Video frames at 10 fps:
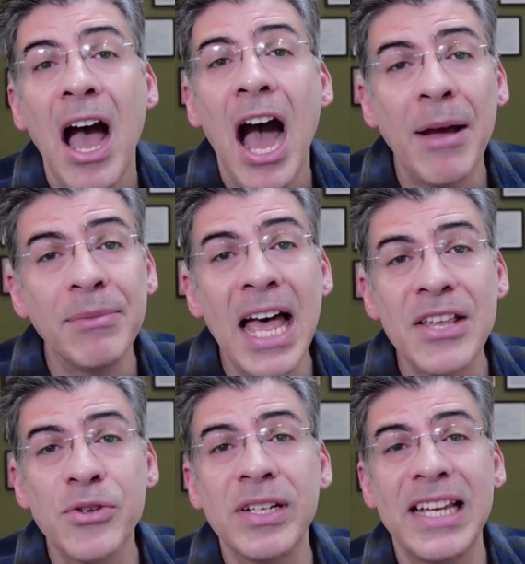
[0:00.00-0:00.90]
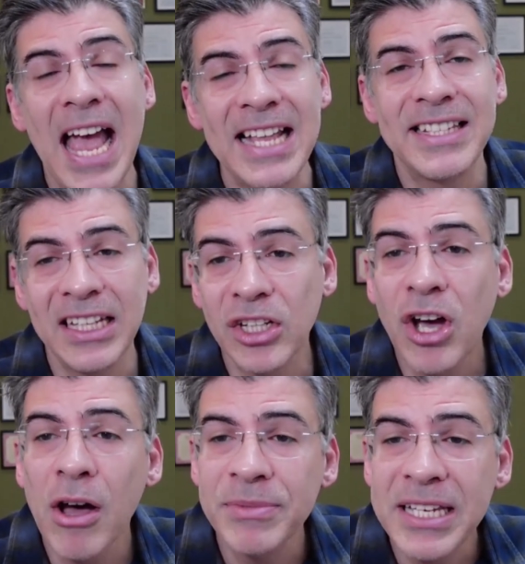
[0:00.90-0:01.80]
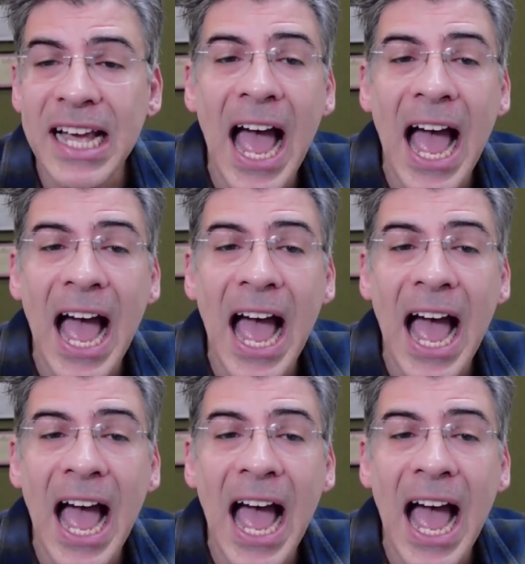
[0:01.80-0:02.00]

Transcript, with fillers: I'm Lazarus at Telecom Tech.